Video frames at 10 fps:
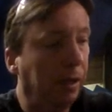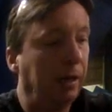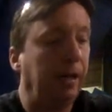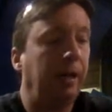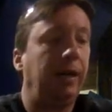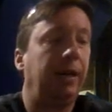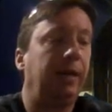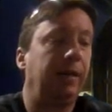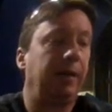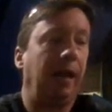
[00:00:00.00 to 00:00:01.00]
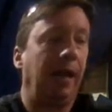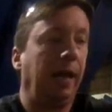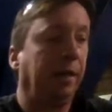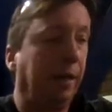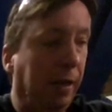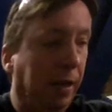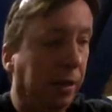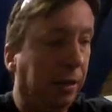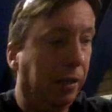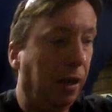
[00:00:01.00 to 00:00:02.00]
and
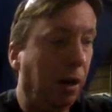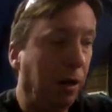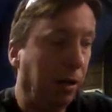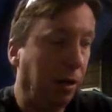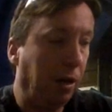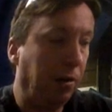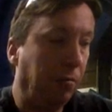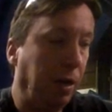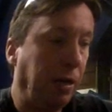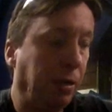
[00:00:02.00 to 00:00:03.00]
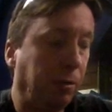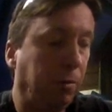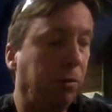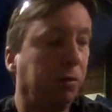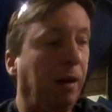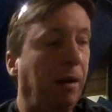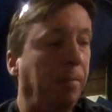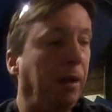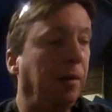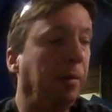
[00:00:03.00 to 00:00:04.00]
is and ready to throw a
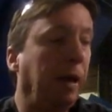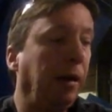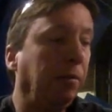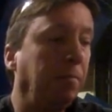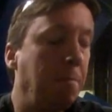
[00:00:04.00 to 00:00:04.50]
strap on the bale.